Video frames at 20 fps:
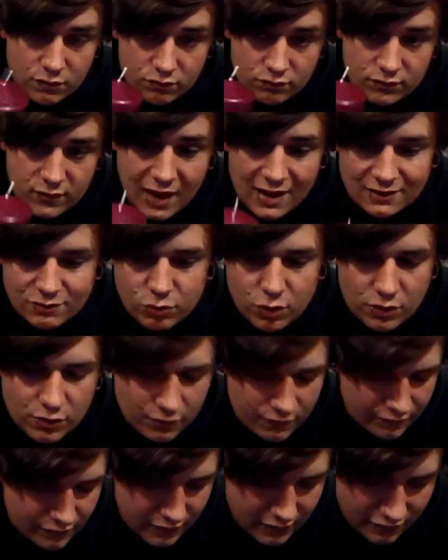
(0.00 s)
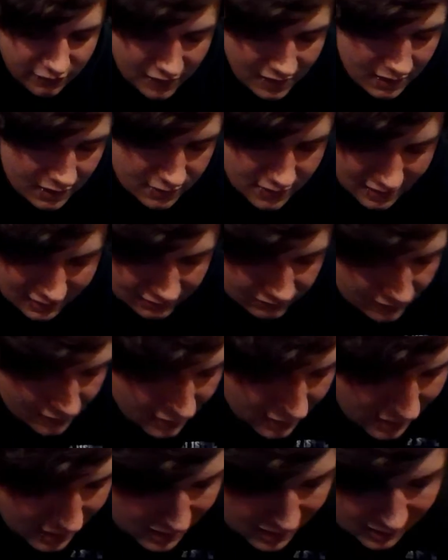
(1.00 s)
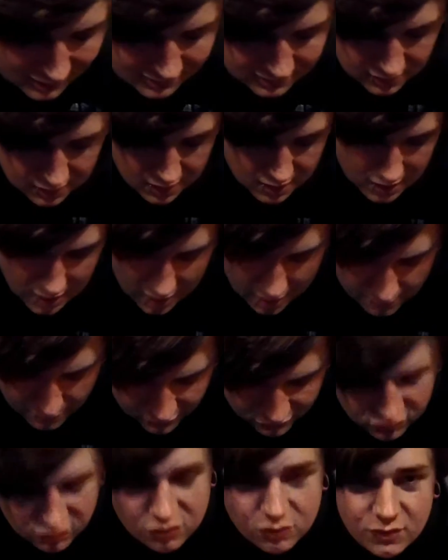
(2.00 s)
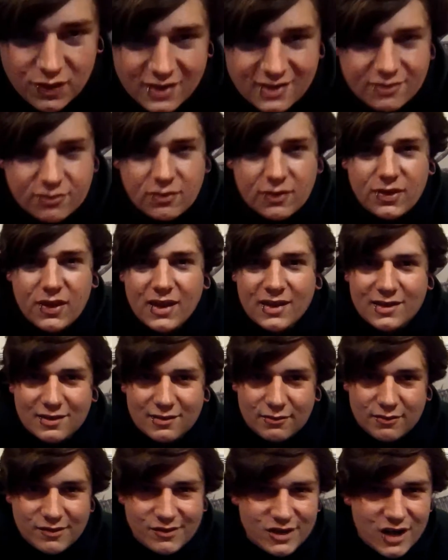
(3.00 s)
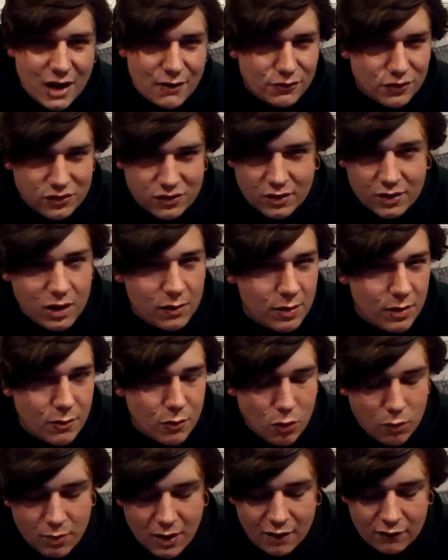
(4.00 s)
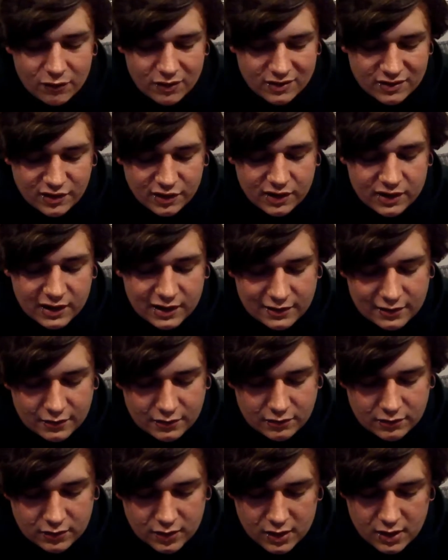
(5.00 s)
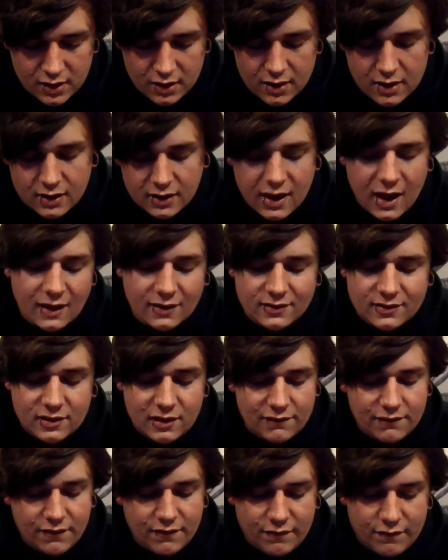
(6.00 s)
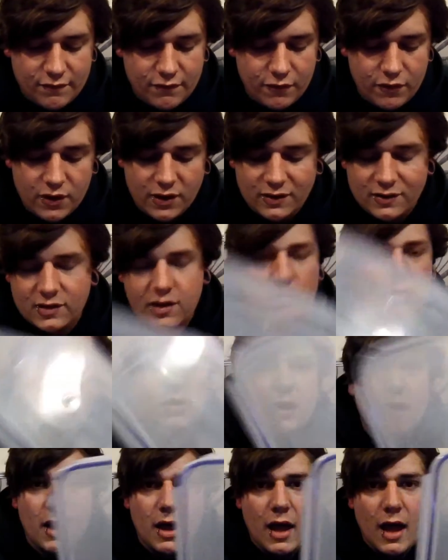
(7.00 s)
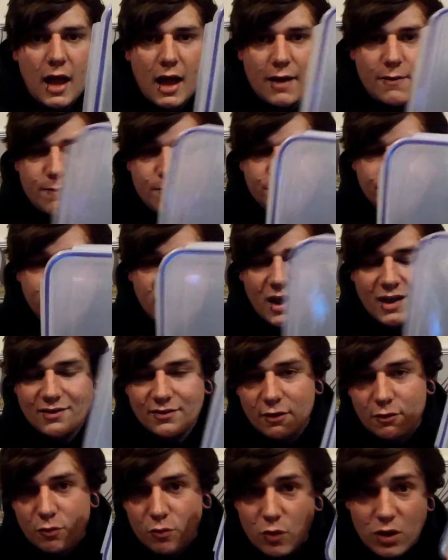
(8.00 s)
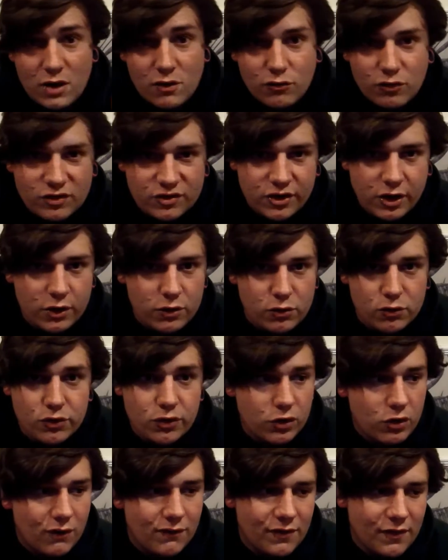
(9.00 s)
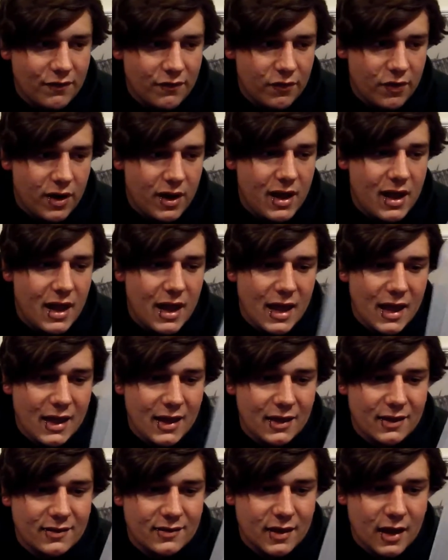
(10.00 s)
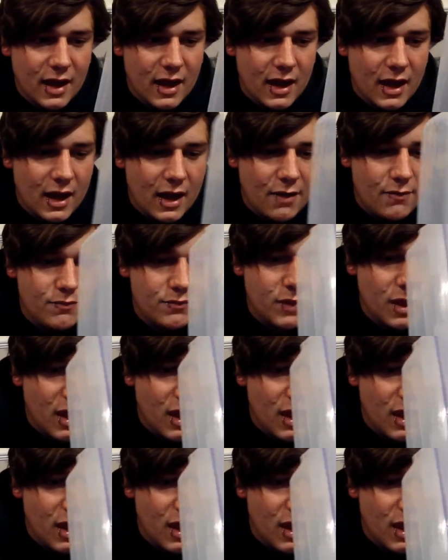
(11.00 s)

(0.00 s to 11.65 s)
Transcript: that's one free thing. The next thing is so this chapter is a little bit more about recycling than getting stuff for free. So next thing we recycled or got for free is a